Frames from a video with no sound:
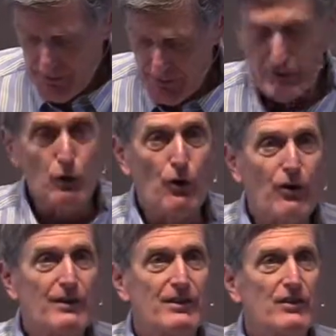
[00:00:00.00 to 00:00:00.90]
The
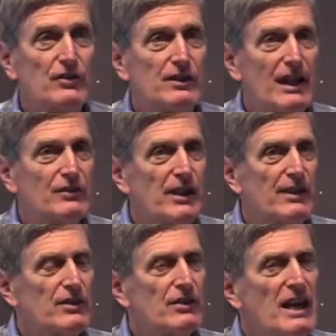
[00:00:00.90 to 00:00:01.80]
Lord, you see, Isaiah
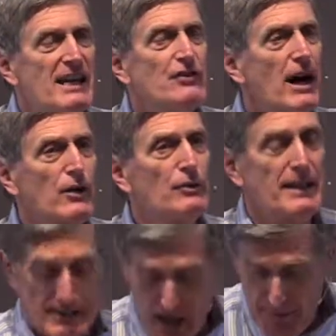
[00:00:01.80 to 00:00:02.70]
says, is not only
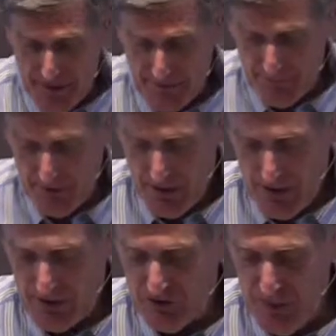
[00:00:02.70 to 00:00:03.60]
coming,
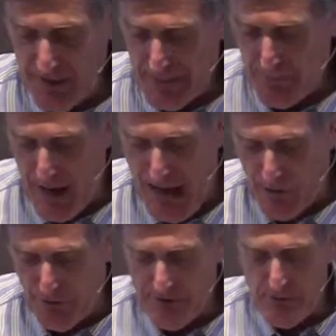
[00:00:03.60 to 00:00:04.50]
he's coming in
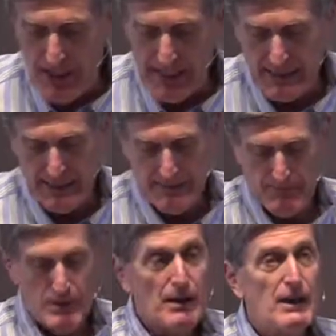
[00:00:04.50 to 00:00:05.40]
power and might.
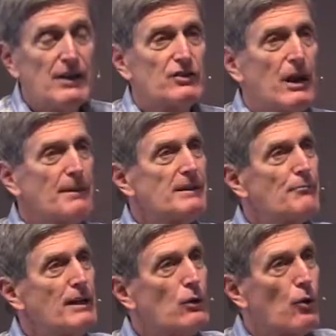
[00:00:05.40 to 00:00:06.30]
He's coming to
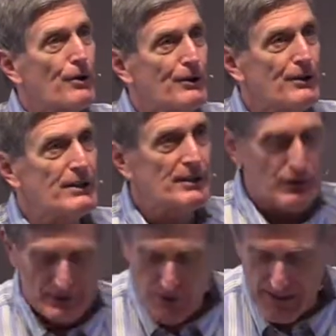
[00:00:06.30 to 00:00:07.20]
bring order
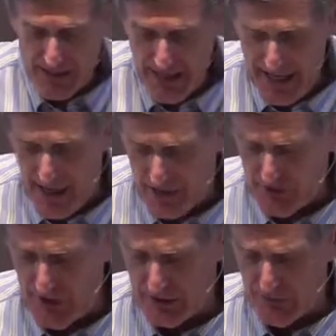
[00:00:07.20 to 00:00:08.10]
to the chaos
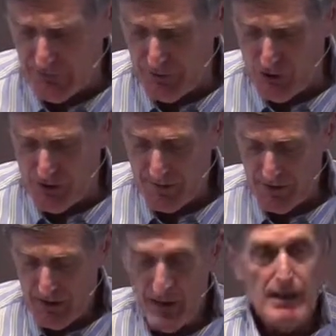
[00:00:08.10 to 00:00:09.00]
and the confusion.
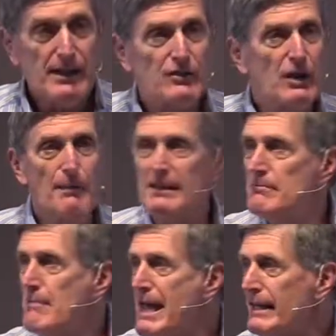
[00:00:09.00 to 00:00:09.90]
He's coming to
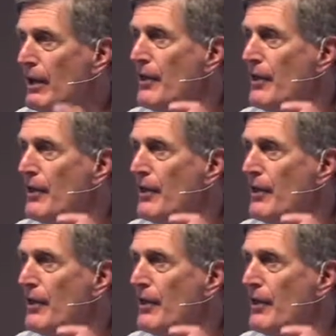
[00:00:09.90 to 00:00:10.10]
make